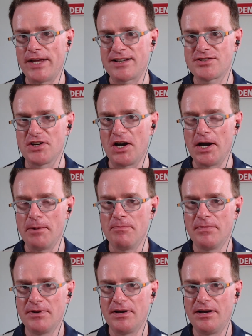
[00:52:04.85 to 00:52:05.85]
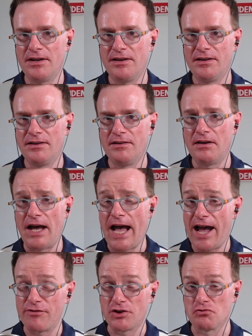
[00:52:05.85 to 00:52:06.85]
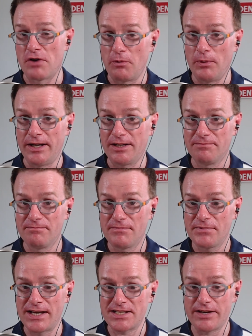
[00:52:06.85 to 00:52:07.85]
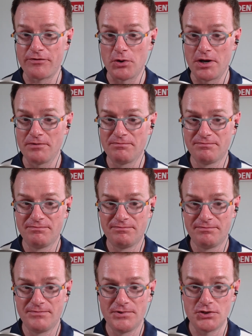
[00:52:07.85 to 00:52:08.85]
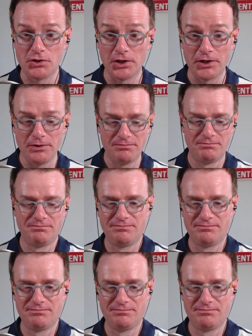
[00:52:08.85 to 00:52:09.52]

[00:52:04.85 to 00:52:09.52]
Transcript: next time, have a great week. Thanks, everyone. Toodaloo.